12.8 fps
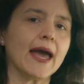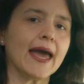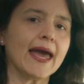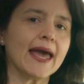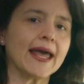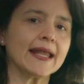
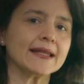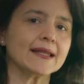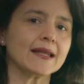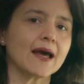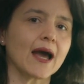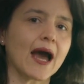
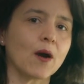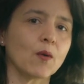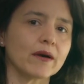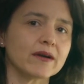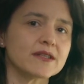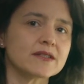And
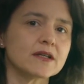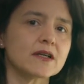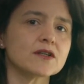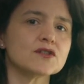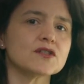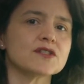our
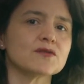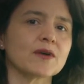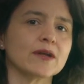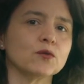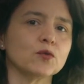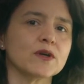research is
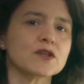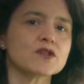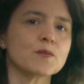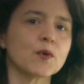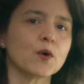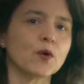trying to
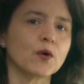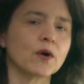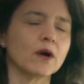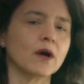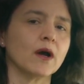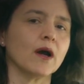
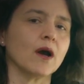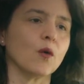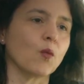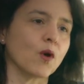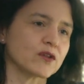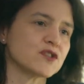explore
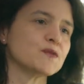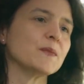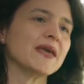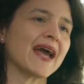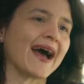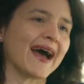what's
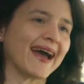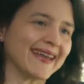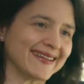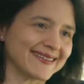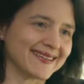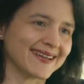
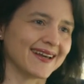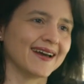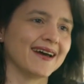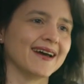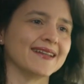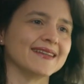behind
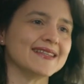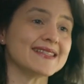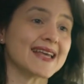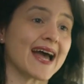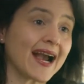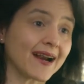
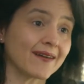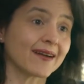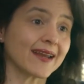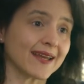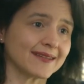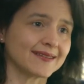this
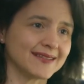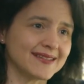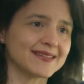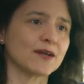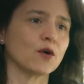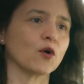aggregate,
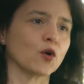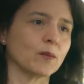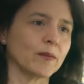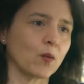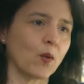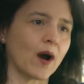this
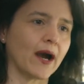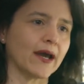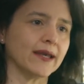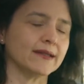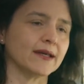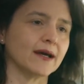
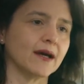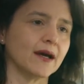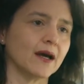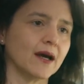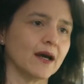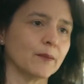
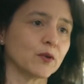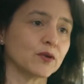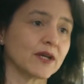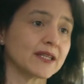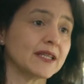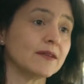economy-wide
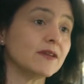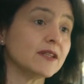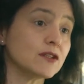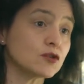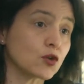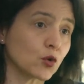
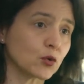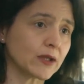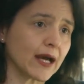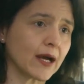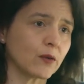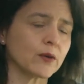productivity
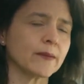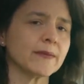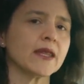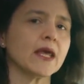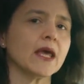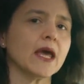slowdown.
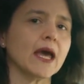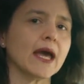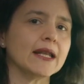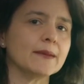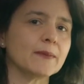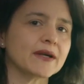
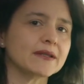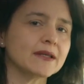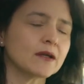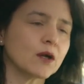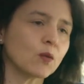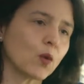And in
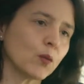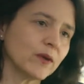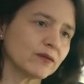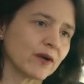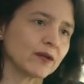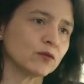particular, what
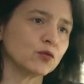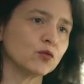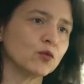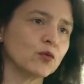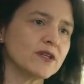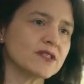we try to
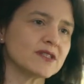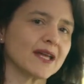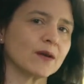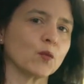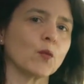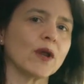do is
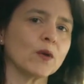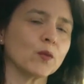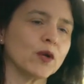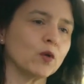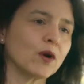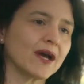that when
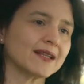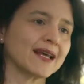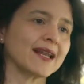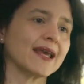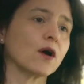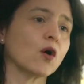we look at
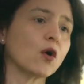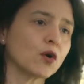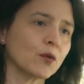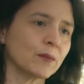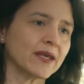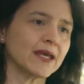an
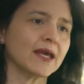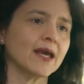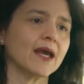economy,